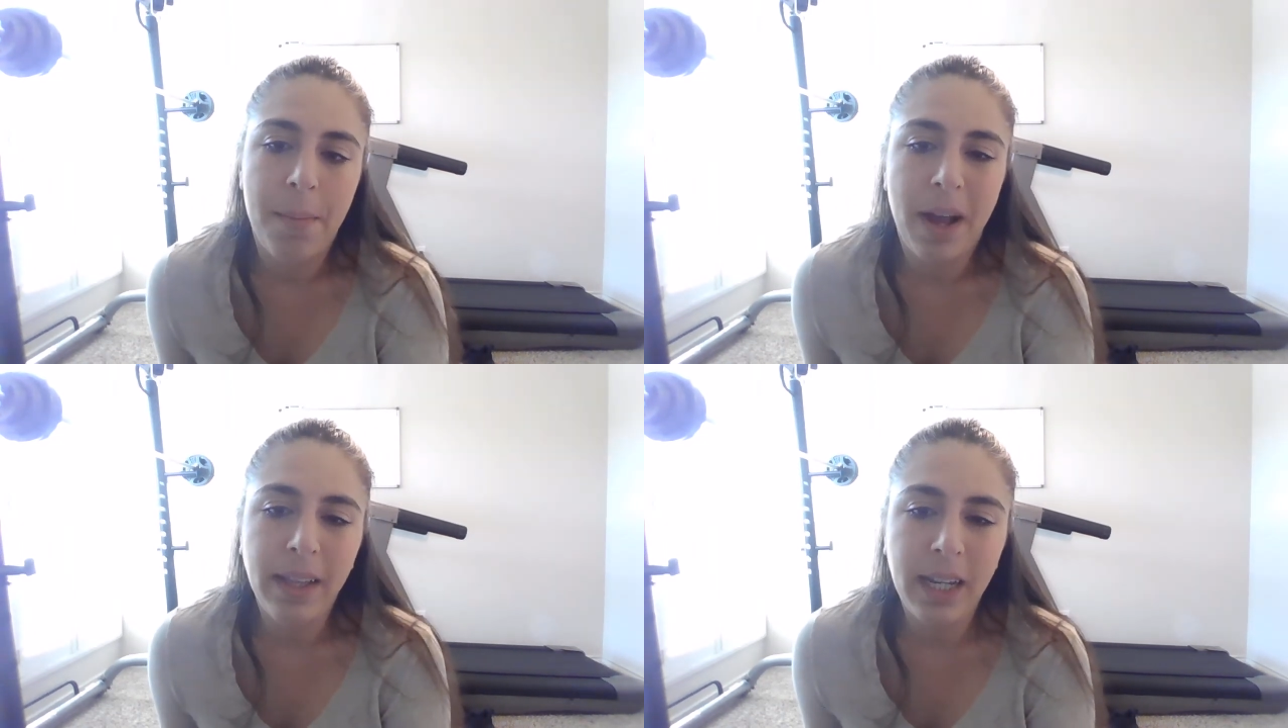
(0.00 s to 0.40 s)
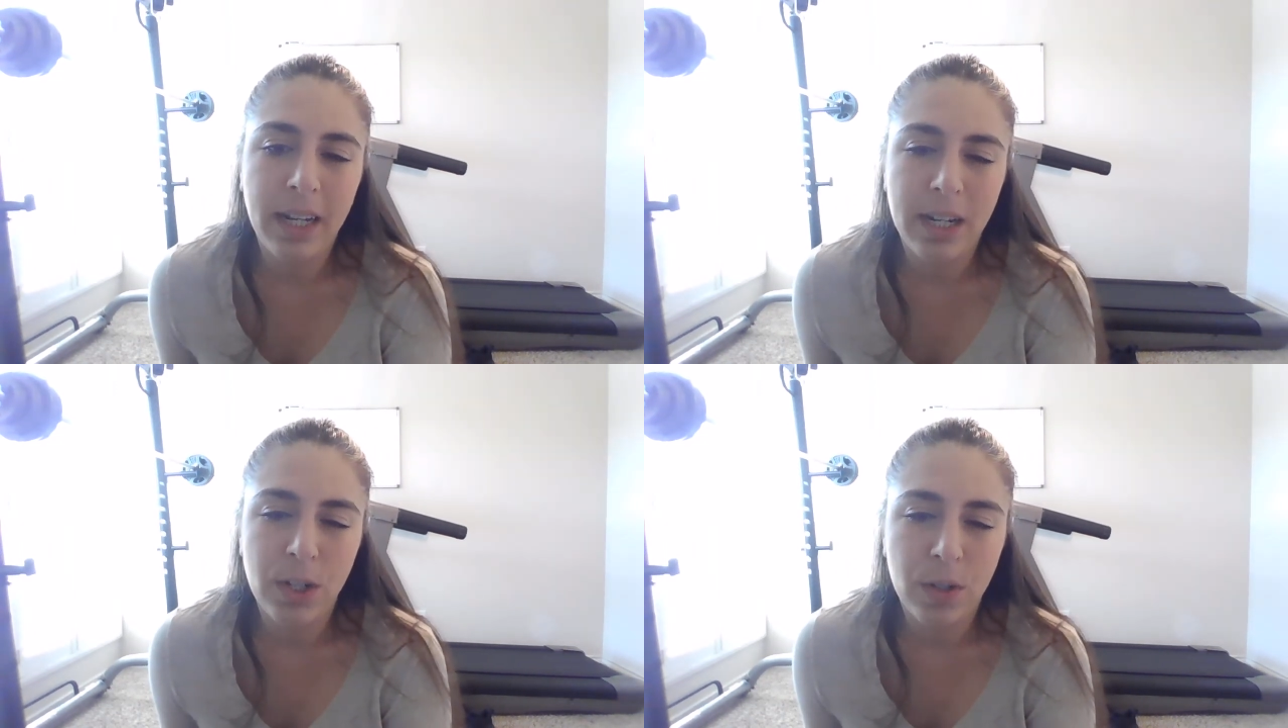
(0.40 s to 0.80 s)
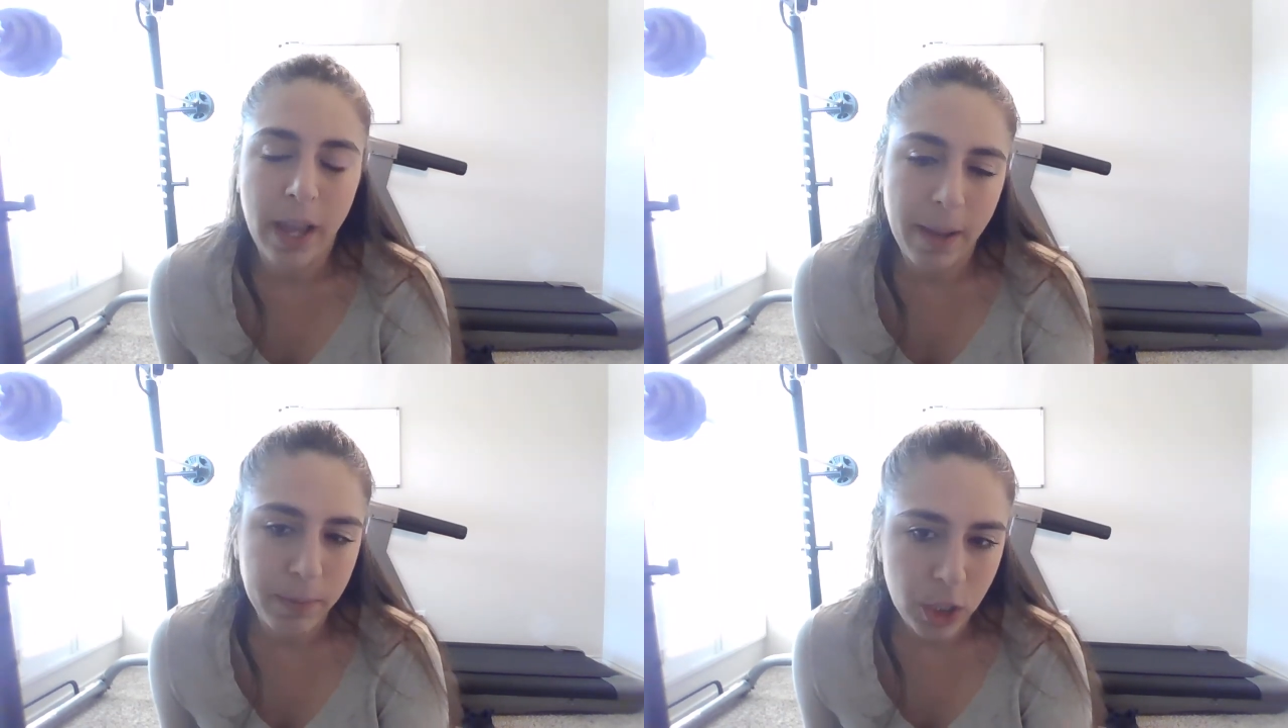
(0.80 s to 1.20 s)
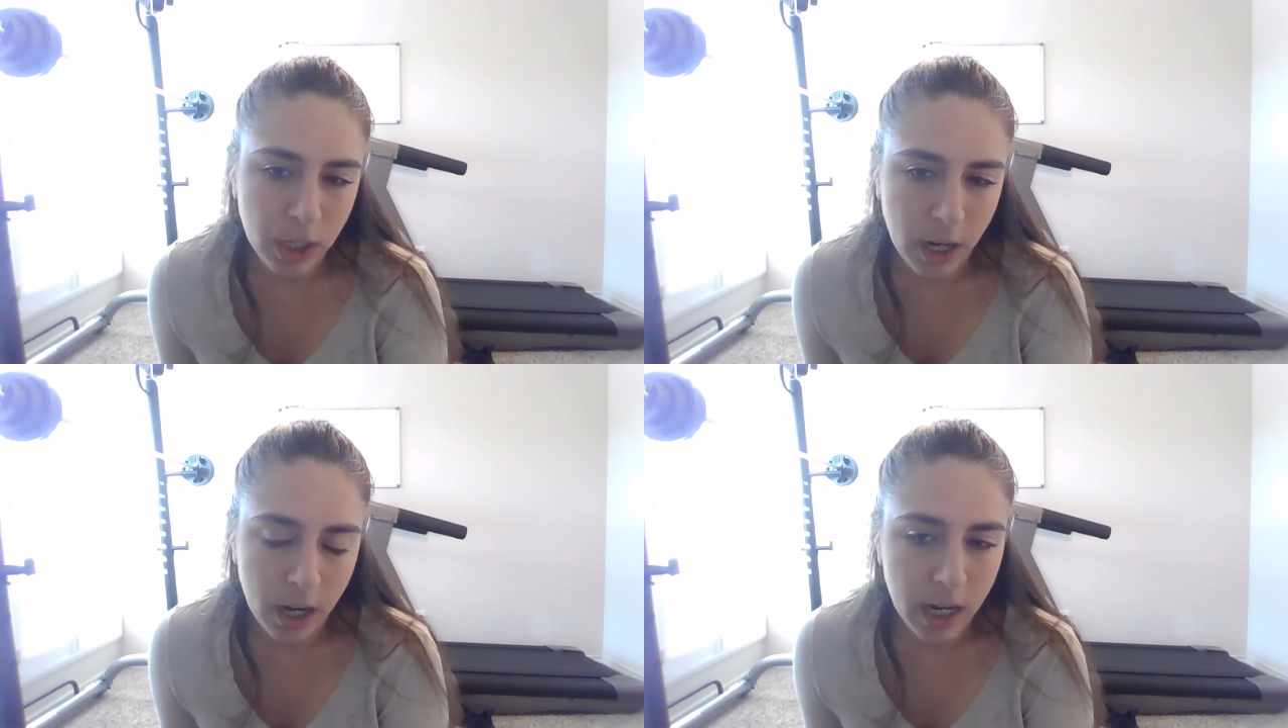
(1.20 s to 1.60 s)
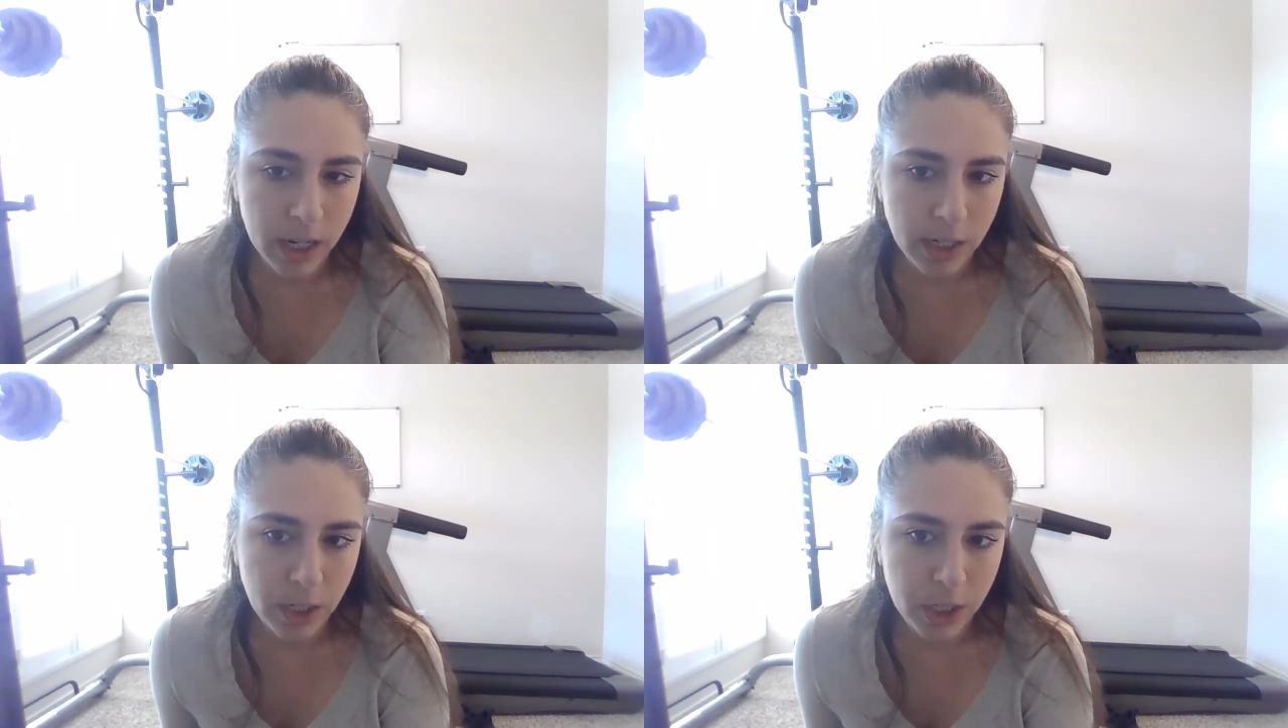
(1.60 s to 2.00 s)
On the initial M chart,
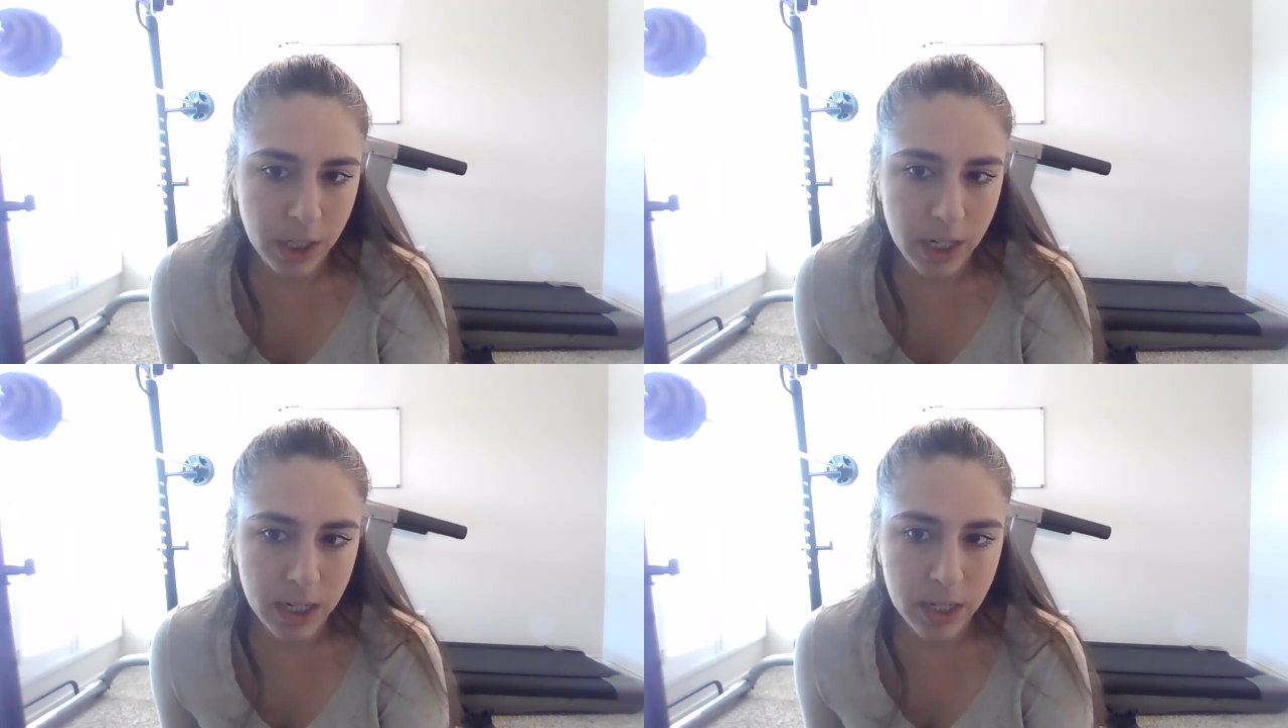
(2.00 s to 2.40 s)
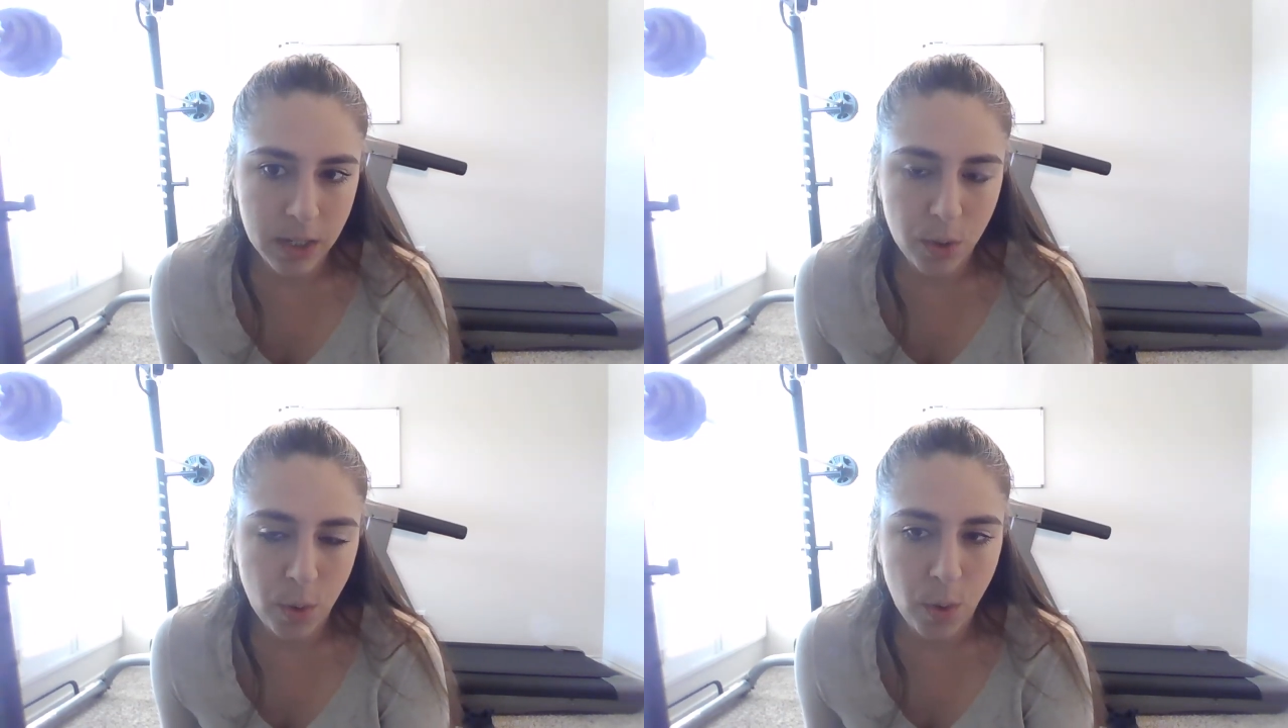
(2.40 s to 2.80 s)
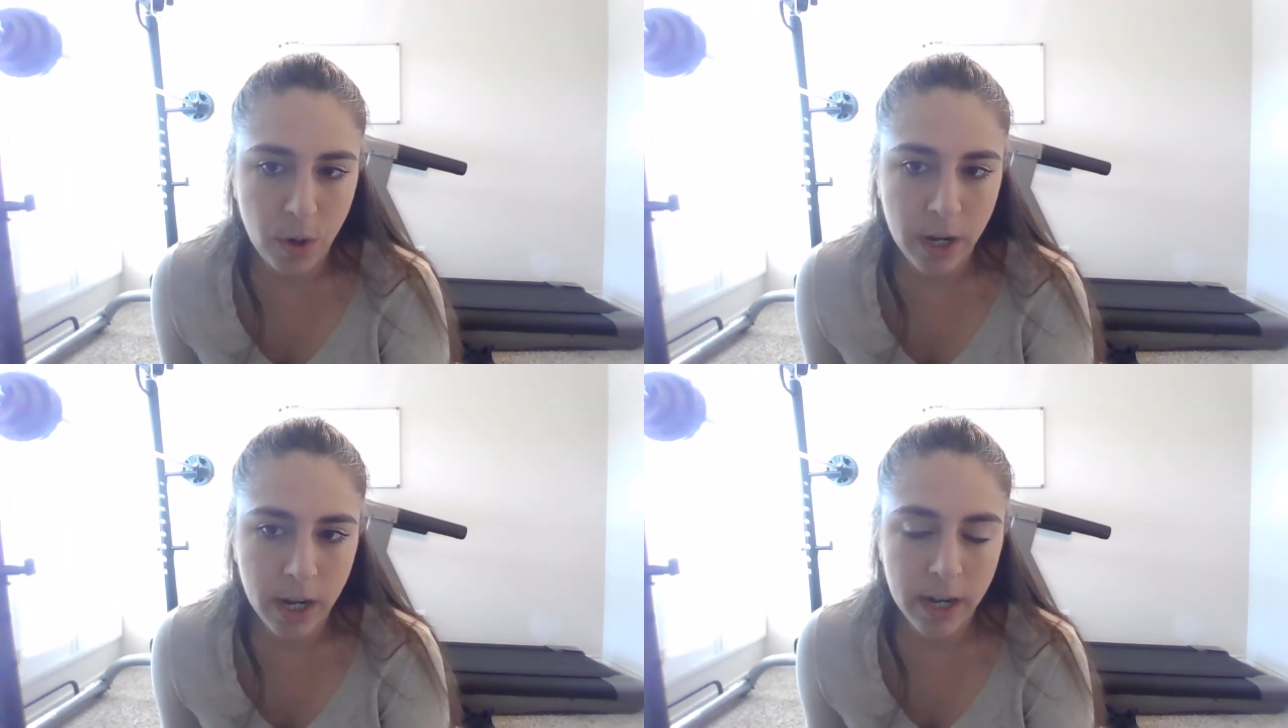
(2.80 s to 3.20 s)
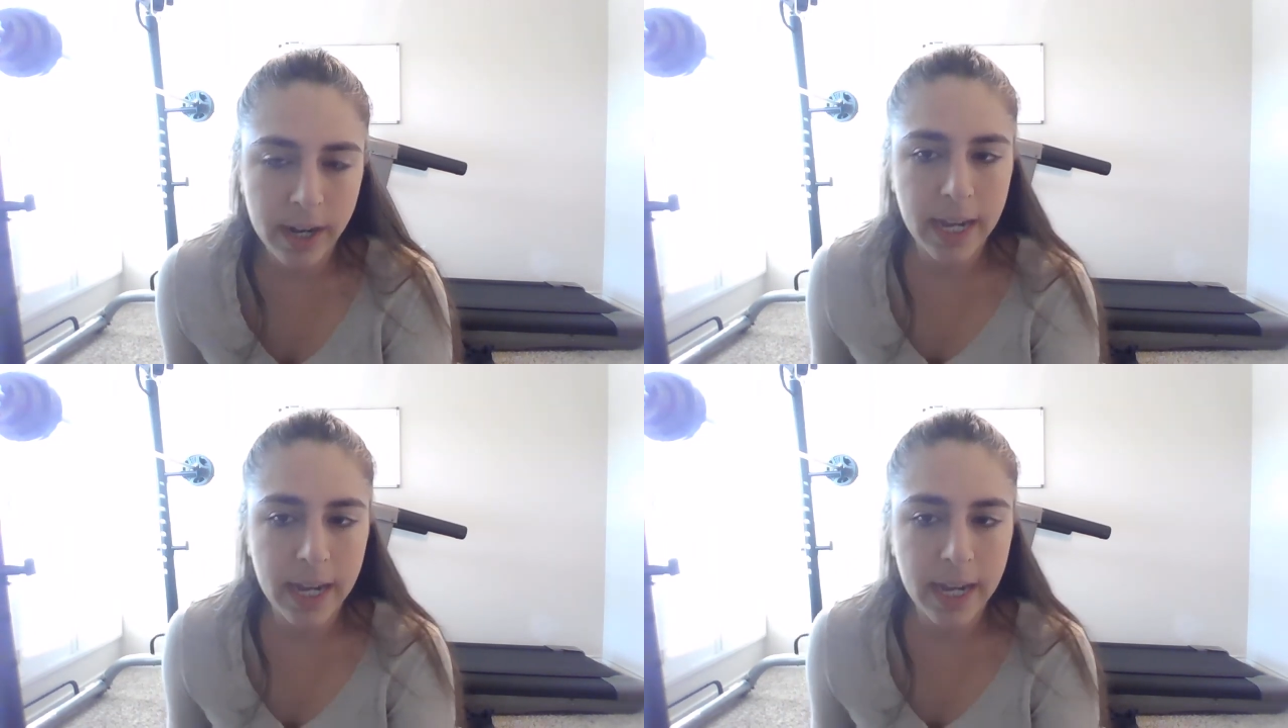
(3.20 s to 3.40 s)
she scored